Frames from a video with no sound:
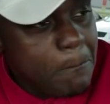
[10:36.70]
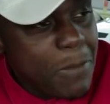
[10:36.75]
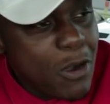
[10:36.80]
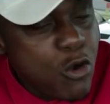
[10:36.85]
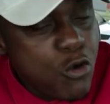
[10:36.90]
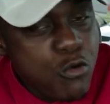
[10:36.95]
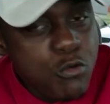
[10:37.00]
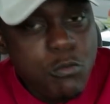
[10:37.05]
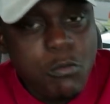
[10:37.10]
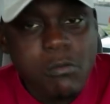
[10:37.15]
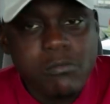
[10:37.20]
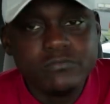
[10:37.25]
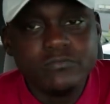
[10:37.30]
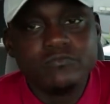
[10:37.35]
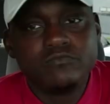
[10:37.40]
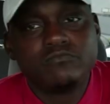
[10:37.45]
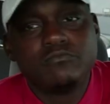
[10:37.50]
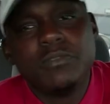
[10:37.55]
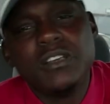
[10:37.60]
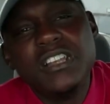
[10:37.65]

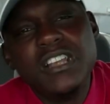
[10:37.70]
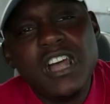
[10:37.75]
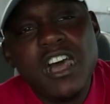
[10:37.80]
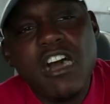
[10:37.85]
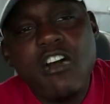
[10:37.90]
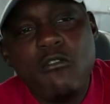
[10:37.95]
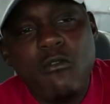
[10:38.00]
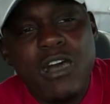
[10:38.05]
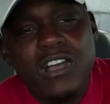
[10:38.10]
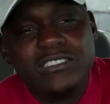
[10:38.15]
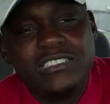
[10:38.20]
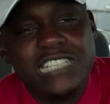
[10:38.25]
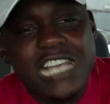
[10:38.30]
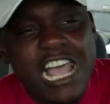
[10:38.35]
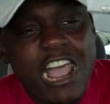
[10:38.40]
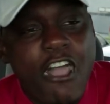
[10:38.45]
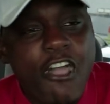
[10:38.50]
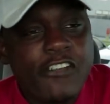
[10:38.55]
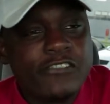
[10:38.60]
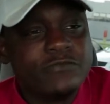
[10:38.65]
Boom. B Love, watch
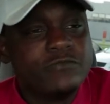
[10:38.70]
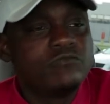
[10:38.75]
that.